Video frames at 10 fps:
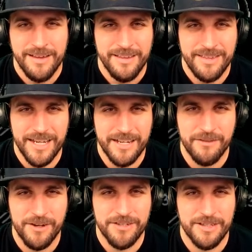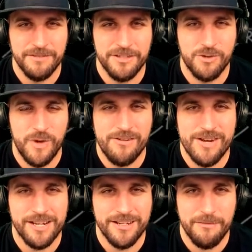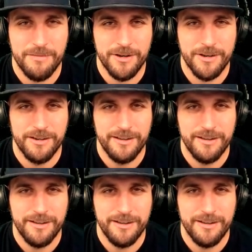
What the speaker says: The inverse of squaring a number